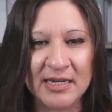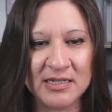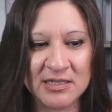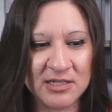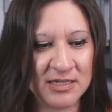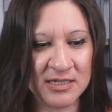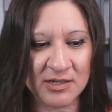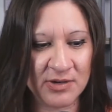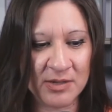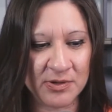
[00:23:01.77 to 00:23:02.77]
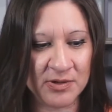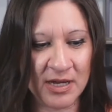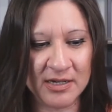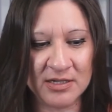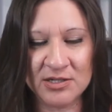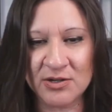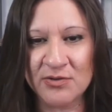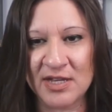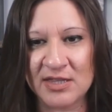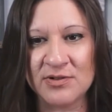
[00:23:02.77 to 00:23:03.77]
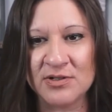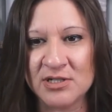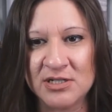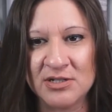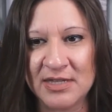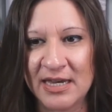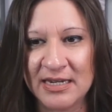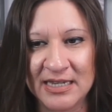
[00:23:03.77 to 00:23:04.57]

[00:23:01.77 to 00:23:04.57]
and it's just incredible. God is so faithful to do that.